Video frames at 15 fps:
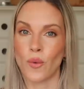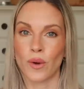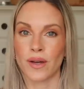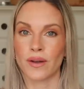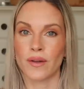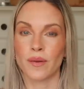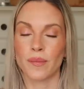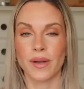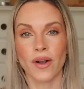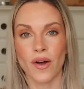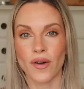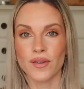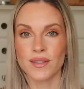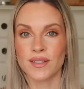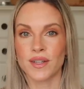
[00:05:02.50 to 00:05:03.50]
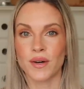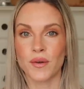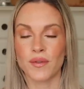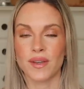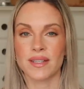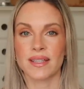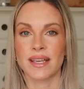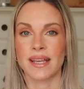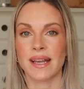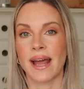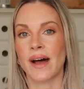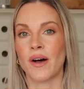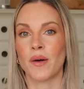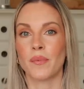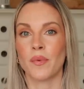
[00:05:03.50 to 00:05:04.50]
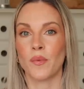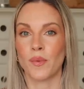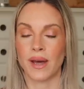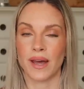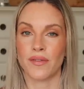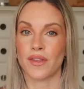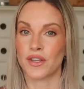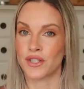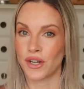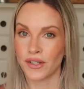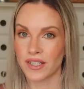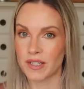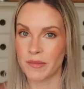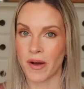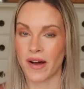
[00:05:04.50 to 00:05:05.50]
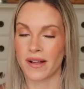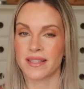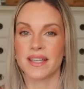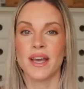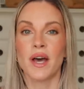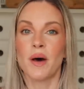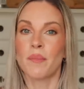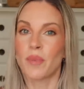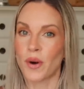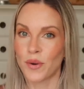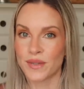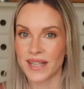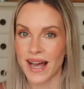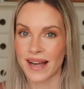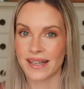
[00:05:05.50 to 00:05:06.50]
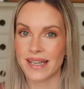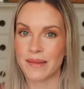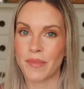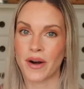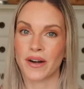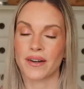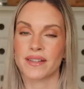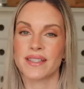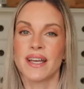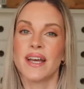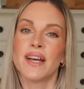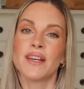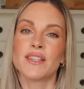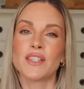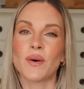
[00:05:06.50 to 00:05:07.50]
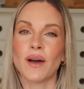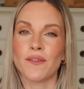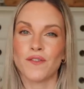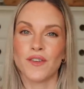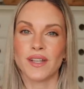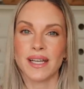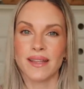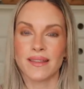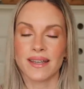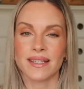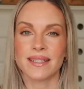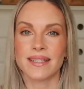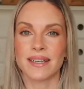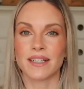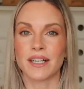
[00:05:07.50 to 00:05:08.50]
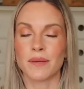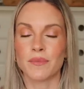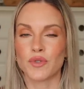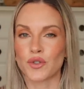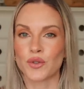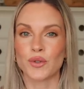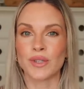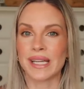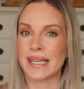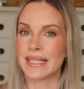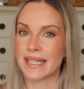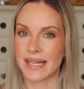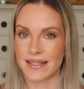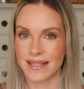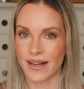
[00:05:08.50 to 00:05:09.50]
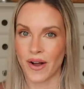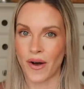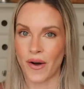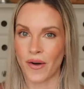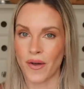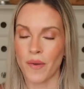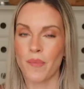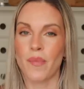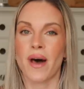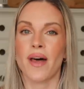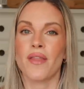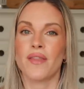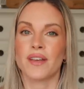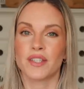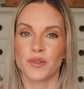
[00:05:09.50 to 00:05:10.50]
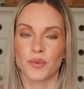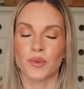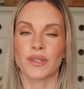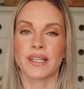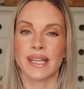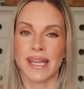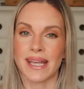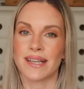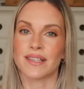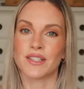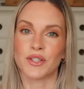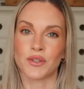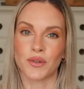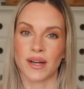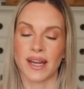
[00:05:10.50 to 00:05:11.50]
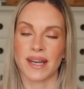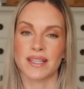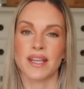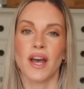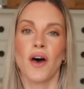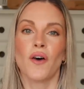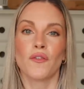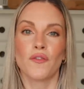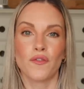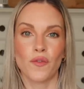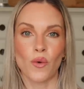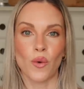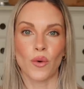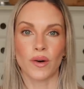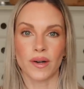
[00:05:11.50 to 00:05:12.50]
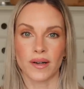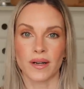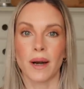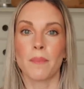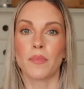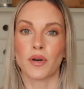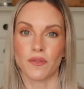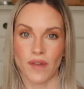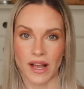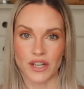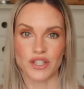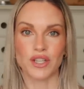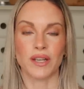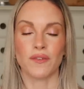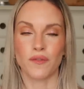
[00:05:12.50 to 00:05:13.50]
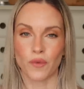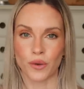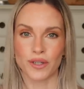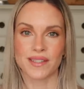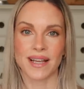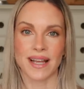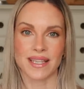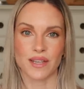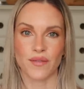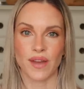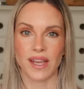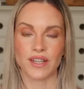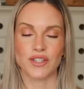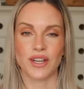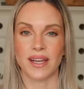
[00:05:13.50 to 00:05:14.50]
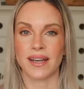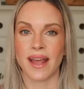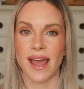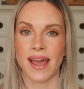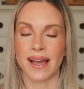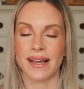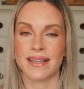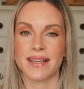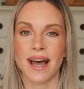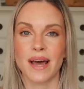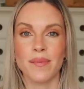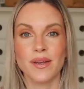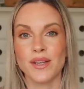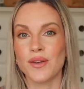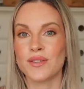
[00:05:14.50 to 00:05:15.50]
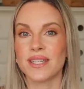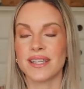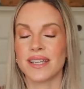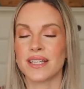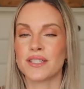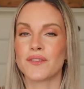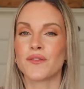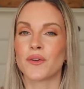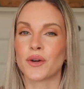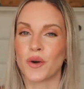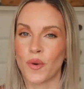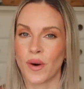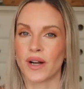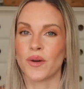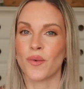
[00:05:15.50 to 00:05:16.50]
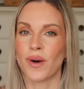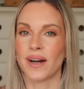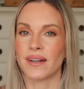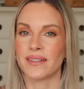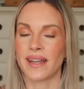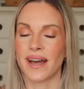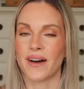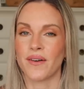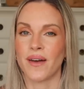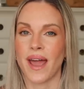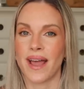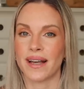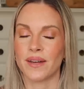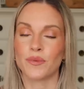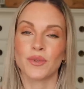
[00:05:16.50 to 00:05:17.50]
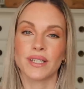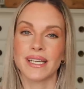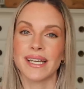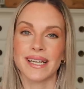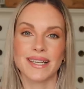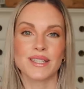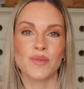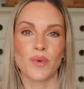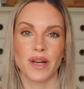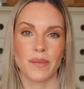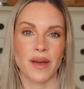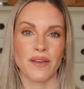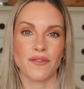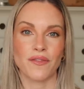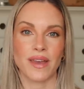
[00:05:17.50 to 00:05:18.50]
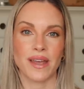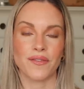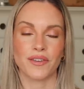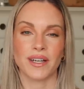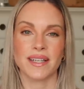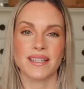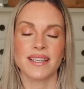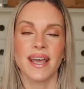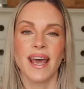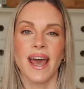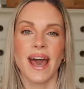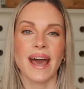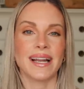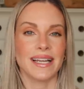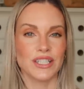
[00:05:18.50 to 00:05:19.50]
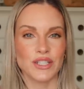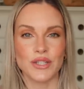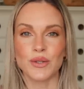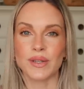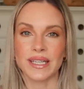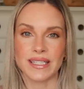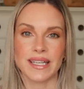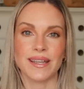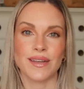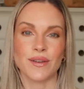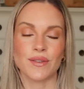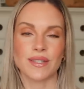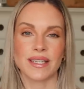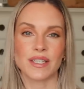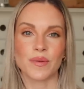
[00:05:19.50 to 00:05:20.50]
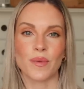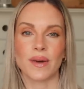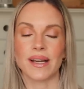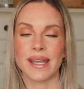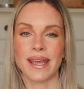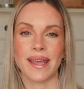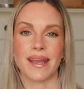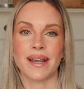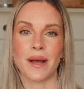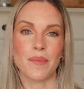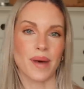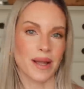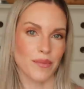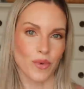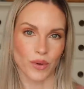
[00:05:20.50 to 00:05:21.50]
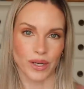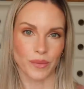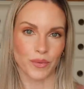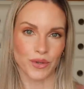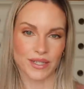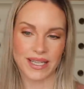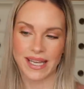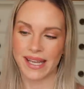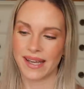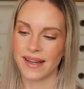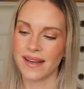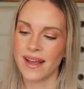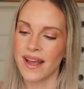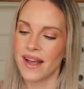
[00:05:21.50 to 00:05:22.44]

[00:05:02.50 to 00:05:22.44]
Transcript: oil, but also this can help with dark spots, post-acne marks. So I feel like this serum truly does it all, but this really is great for prevention, for signs of aging, and I've been using this for quite a while now, and it really is one of my favorites, and I do like to use this one in my morning routine.